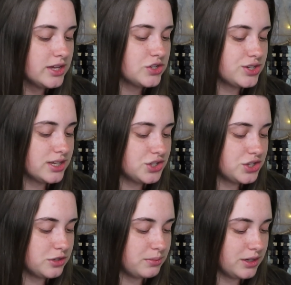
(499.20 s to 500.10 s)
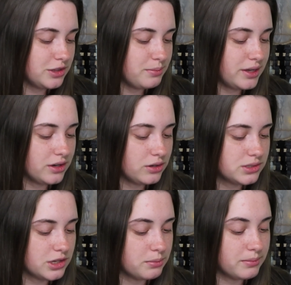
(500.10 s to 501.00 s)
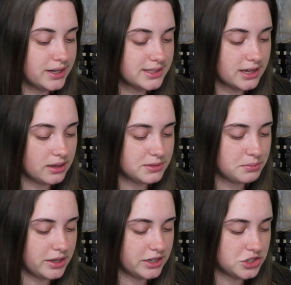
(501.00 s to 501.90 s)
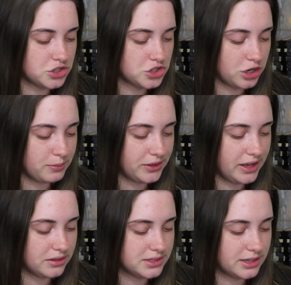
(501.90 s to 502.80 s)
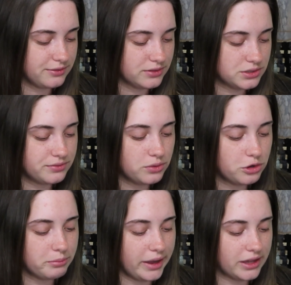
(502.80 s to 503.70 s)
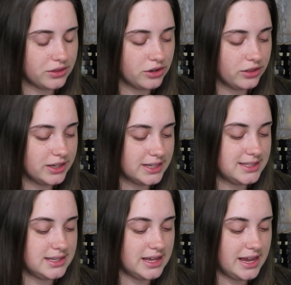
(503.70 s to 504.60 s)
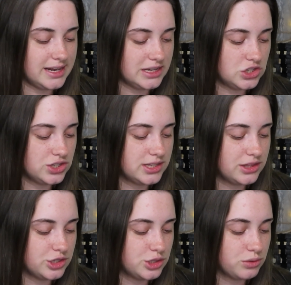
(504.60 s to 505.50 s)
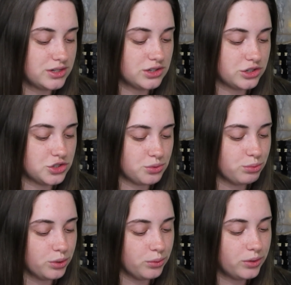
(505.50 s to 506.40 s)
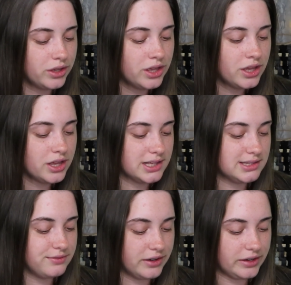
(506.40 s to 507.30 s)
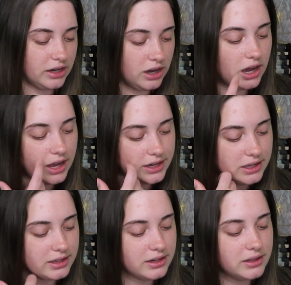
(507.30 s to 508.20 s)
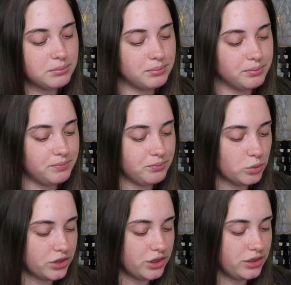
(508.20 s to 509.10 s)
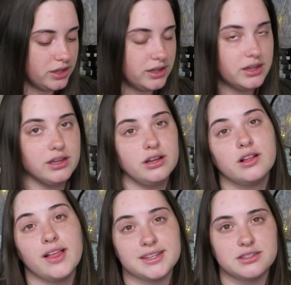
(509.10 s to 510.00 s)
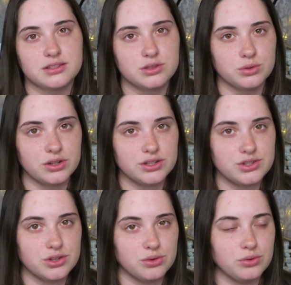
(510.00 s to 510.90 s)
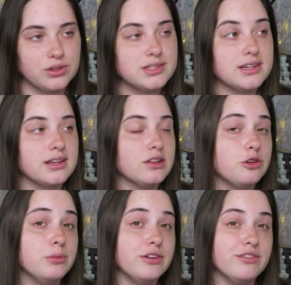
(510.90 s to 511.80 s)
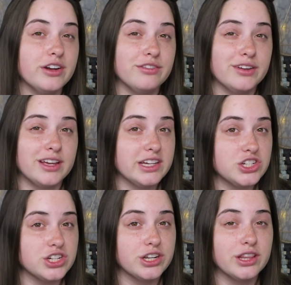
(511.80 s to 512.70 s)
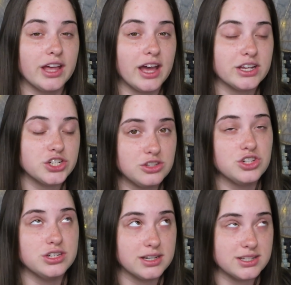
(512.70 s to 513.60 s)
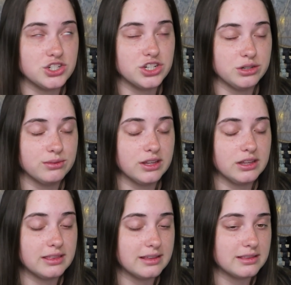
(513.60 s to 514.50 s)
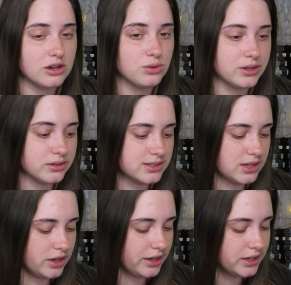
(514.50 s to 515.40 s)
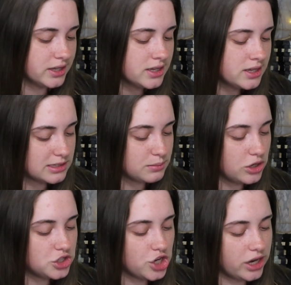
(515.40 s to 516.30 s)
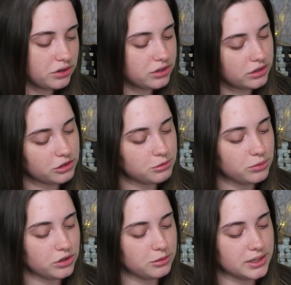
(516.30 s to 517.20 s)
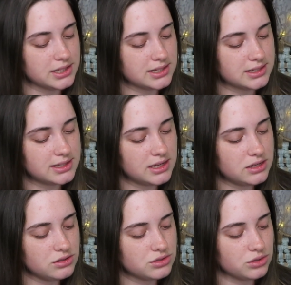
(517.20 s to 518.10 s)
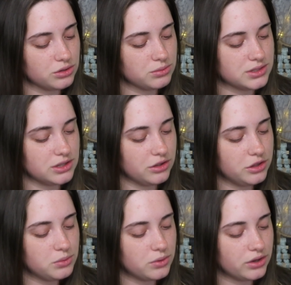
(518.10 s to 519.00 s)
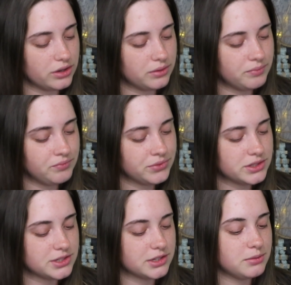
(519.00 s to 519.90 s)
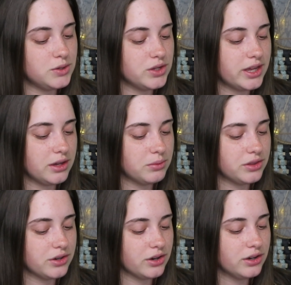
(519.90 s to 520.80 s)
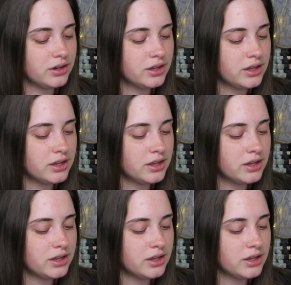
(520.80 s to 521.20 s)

She said she had been in the Baker Hotel many times and managed to shop on the outside 1st floor back in the early 1980s. She said the stories are true. It's very haunted with the classic stories, so it's like a little bit of verification that she does genuinely think the hotel is haunted. A small child, a little boy about 6 to 8 years old, was the only one to communicate with her.